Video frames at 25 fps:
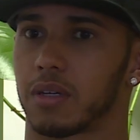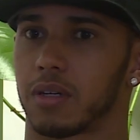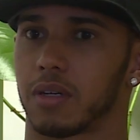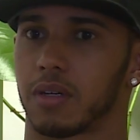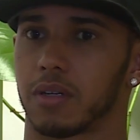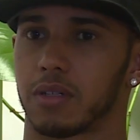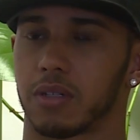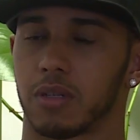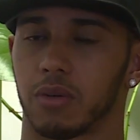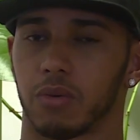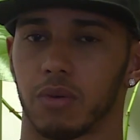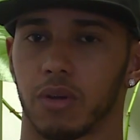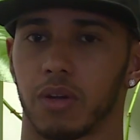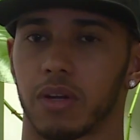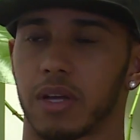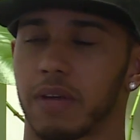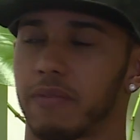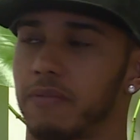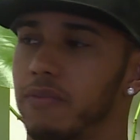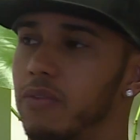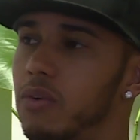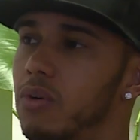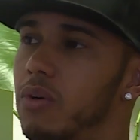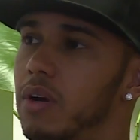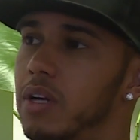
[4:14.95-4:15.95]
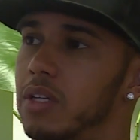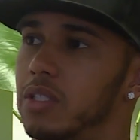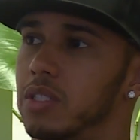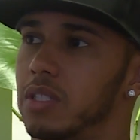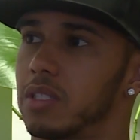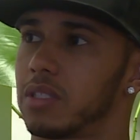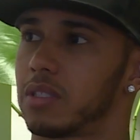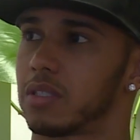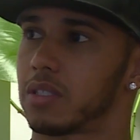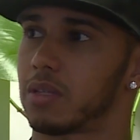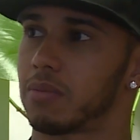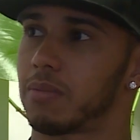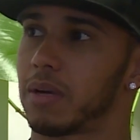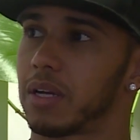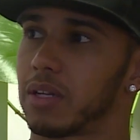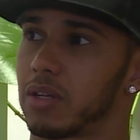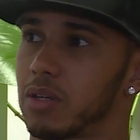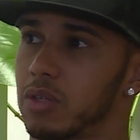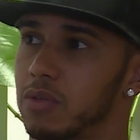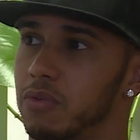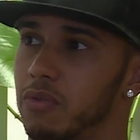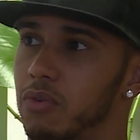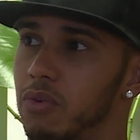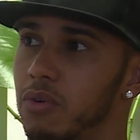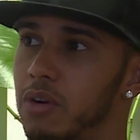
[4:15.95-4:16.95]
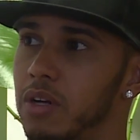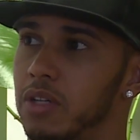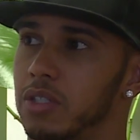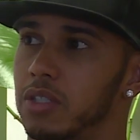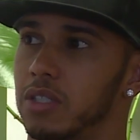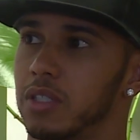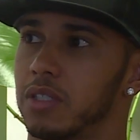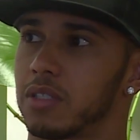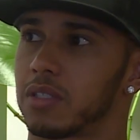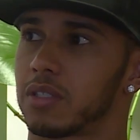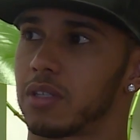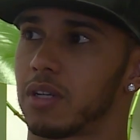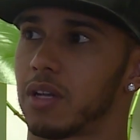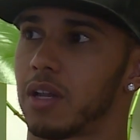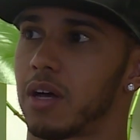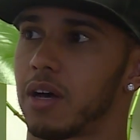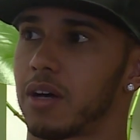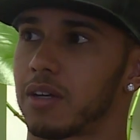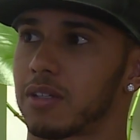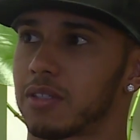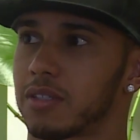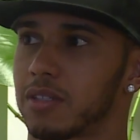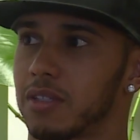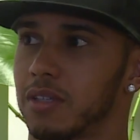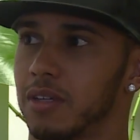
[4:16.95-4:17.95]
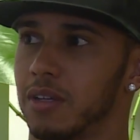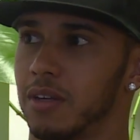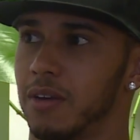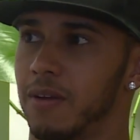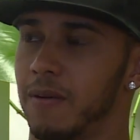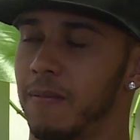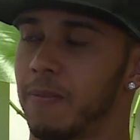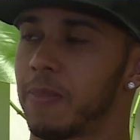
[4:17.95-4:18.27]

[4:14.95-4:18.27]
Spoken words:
We only have 4 engines. To make those 4 engines last